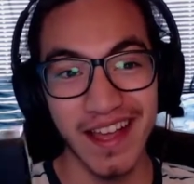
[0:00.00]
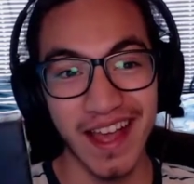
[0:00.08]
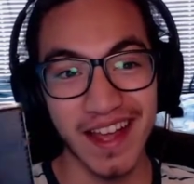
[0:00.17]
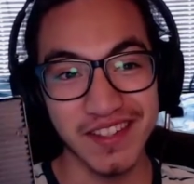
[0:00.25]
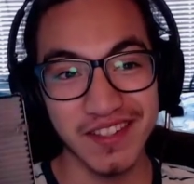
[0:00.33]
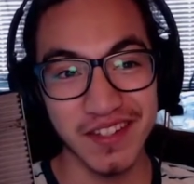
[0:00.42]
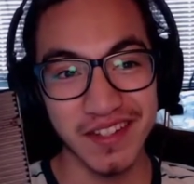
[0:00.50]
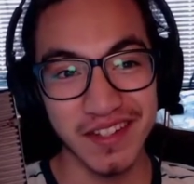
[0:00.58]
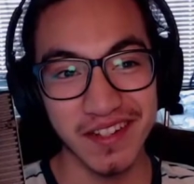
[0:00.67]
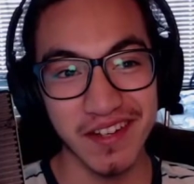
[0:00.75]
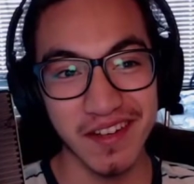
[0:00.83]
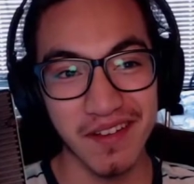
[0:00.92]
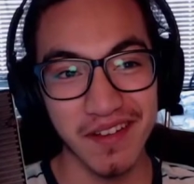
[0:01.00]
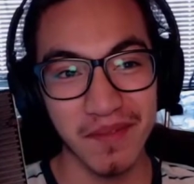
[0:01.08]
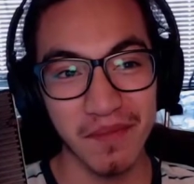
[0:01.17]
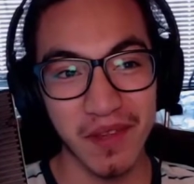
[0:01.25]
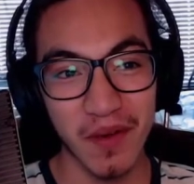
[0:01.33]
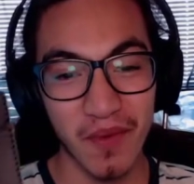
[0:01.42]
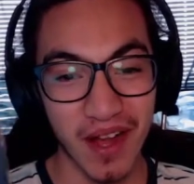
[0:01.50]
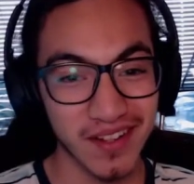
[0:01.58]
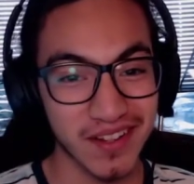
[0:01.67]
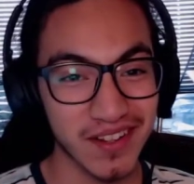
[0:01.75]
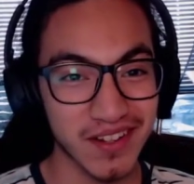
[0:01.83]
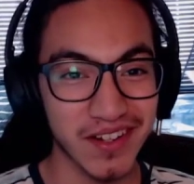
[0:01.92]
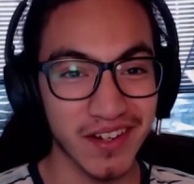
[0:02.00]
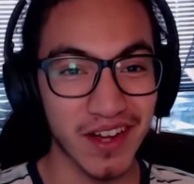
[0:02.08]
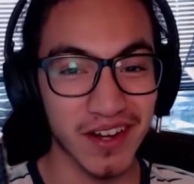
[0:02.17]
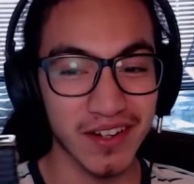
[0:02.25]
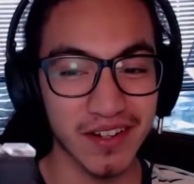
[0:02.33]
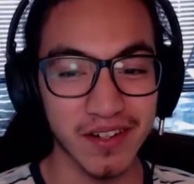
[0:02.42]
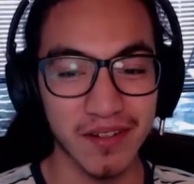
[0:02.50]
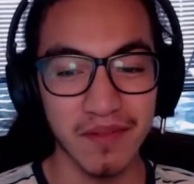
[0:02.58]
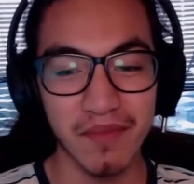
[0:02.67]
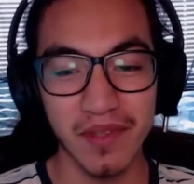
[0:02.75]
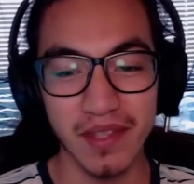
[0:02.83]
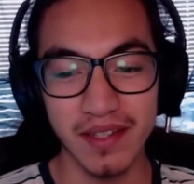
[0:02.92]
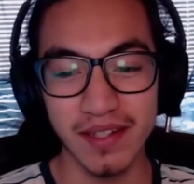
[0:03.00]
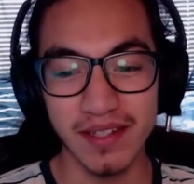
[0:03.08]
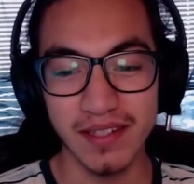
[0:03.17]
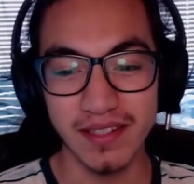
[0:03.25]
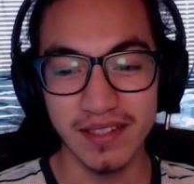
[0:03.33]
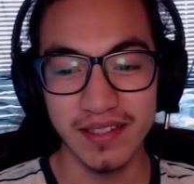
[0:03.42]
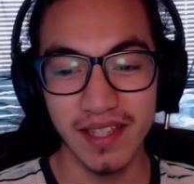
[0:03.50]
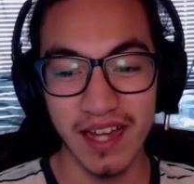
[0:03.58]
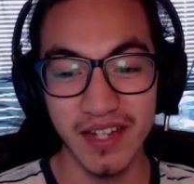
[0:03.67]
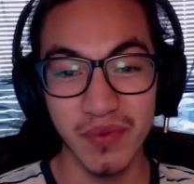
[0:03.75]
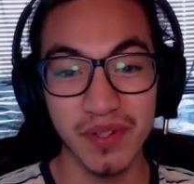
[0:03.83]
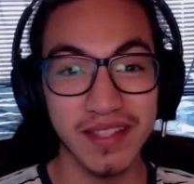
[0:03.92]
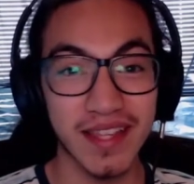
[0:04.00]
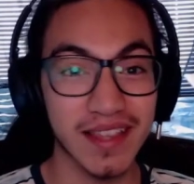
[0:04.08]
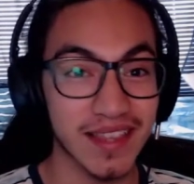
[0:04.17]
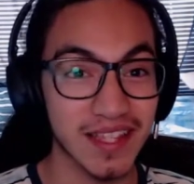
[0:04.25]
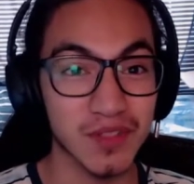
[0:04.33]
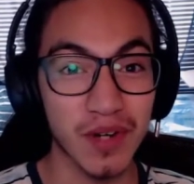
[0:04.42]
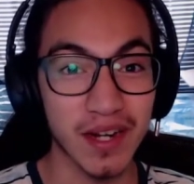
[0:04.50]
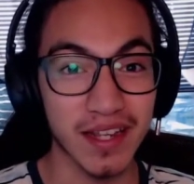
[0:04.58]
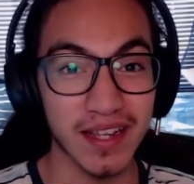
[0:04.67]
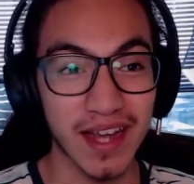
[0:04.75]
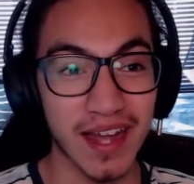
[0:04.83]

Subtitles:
and it took me a while to learn Docker because I just wanted to get things running.